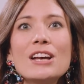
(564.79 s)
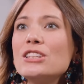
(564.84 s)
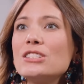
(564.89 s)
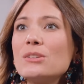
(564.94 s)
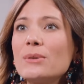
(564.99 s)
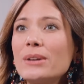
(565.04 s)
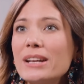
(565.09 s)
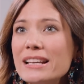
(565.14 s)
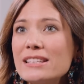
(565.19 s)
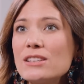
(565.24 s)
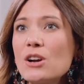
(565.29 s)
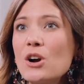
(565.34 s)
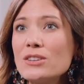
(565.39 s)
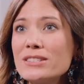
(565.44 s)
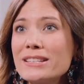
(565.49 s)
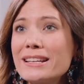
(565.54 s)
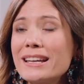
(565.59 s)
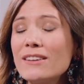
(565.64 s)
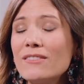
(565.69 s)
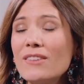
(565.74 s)
so it is
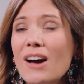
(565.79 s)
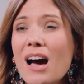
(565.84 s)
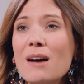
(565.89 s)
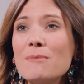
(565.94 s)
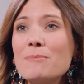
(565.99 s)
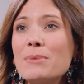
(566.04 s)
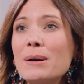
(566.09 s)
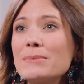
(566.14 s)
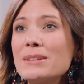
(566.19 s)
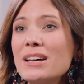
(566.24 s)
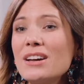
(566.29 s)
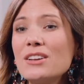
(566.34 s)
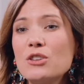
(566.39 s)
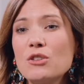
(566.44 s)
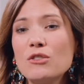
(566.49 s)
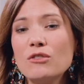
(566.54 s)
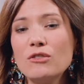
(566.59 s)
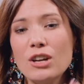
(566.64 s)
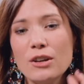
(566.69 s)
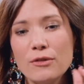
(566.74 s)
hard to give up, but I'm telling
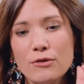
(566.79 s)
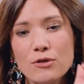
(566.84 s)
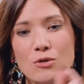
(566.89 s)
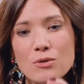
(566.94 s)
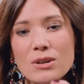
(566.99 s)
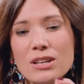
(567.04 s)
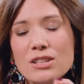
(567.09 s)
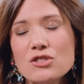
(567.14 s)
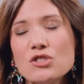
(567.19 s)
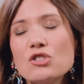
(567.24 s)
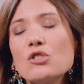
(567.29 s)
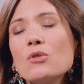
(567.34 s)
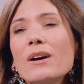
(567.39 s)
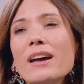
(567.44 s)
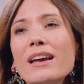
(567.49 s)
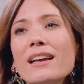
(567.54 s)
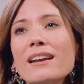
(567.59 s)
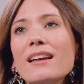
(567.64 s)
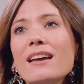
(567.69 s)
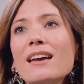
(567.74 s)
you, if you can do
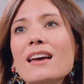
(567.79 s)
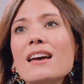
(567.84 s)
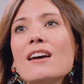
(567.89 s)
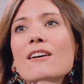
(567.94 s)
it